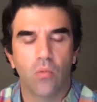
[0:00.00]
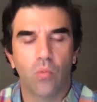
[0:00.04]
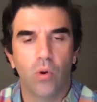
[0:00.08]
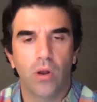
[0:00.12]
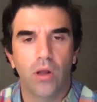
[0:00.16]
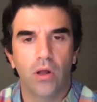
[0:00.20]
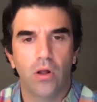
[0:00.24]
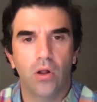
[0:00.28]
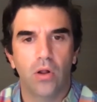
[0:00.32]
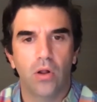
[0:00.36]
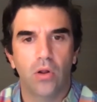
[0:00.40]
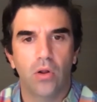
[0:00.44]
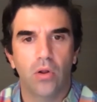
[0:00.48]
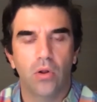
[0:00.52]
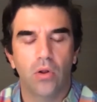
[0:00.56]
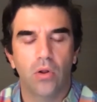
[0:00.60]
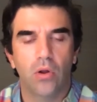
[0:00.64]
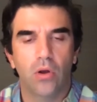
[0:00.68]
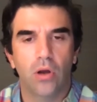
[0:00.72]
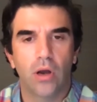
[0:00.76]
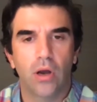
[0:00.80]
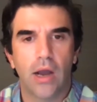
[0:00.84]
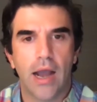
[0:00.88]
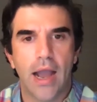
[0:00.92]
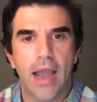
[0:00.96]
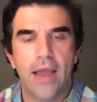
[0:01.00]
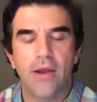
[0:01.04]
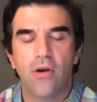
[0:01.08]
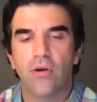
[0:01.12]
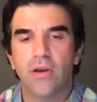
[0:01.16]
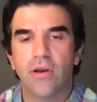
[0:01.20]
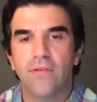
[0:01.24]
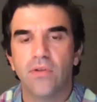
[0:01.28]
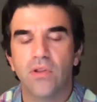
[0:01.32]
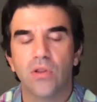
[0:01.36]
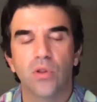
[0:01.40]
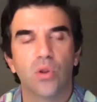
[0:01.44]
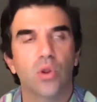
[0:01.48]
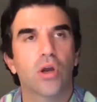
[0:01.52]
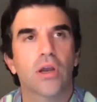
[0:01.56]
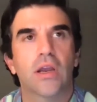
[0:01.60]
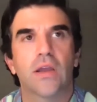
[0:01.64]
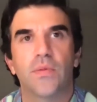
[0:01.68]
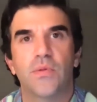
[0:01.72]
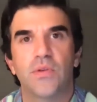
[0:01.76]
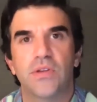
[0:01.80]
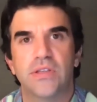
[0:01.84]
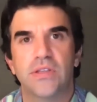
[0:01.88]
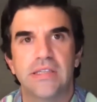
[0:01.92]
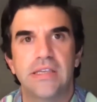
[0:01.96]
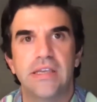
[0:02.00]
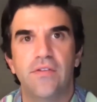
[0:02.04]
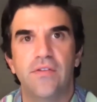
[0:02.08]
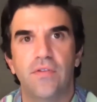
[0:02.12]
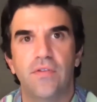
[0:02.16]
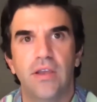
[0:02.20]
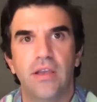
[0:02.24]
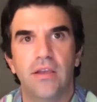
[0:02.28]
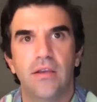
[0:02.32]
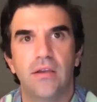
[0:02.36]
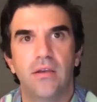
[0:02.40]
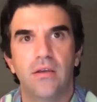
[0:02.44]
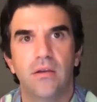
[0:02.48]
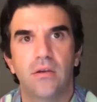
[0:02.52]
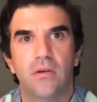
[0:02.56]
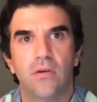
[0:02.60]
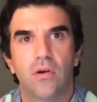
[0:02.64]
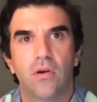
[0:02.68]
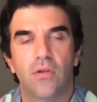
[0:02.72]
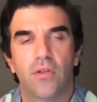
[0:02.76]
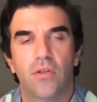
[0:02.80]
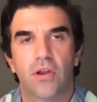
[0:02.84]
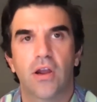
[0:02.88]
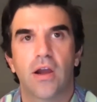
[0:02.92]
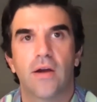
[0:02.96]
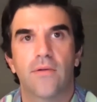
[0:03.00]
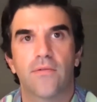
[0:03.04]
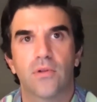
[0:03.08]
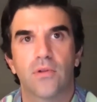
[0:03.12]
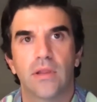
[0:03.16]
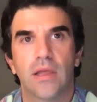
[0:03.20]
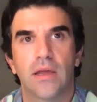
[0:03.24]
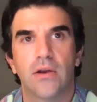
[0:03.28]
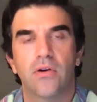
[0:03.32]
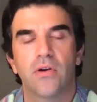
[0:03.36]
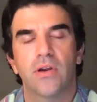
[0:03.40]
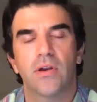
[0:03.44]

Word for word: will i don't even look at the cv or the cover letter